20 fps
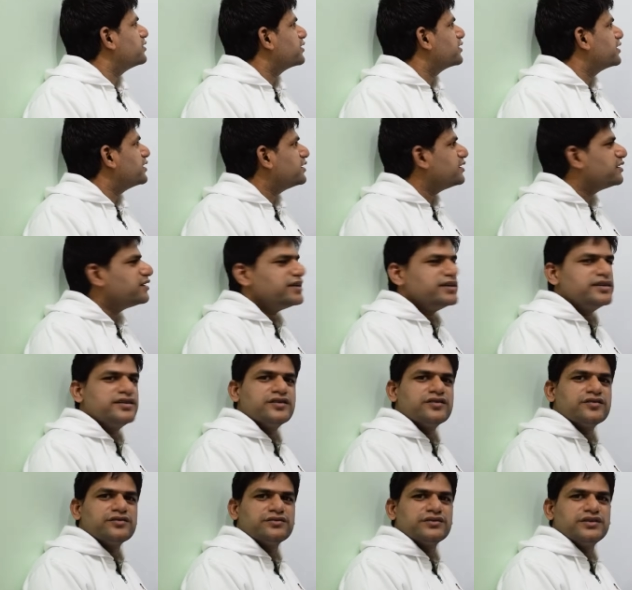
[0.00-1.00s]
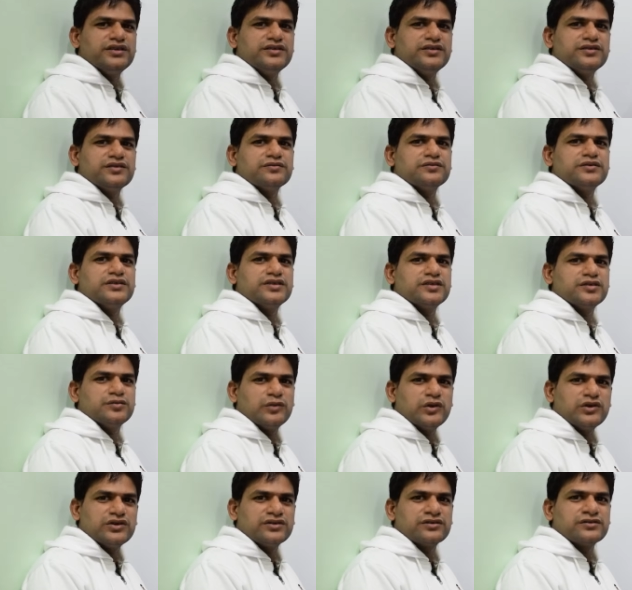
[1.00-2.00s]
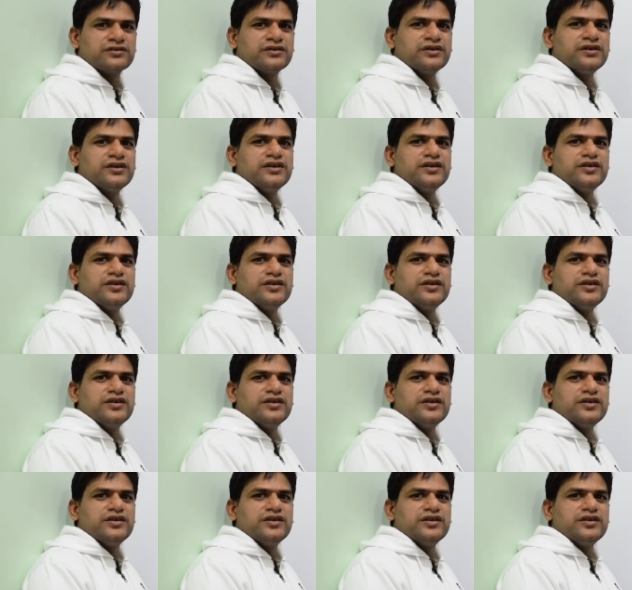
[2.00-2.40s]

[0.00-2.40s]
getting idea of each of this module,